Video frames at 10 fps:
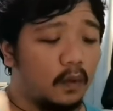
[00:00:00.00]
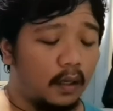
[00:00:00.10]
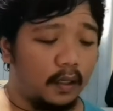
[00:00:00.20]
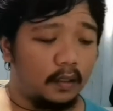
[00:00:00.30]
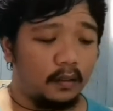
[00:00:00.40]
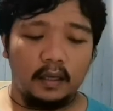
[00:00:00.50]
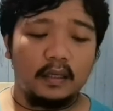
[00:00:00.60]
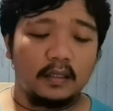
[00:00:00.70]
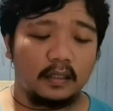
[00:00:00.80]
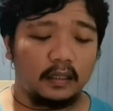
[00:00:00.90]
one
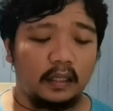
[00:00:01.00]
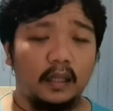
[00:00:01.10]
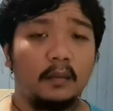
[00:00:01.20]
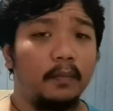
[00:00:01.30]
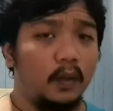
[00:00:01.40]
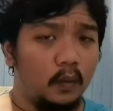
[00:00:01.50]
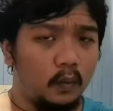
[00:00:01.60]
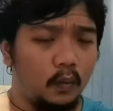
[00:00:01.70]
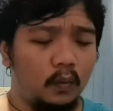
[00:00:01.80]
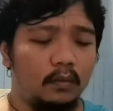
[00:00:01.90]
is still
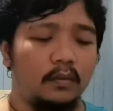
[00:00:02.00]
blue.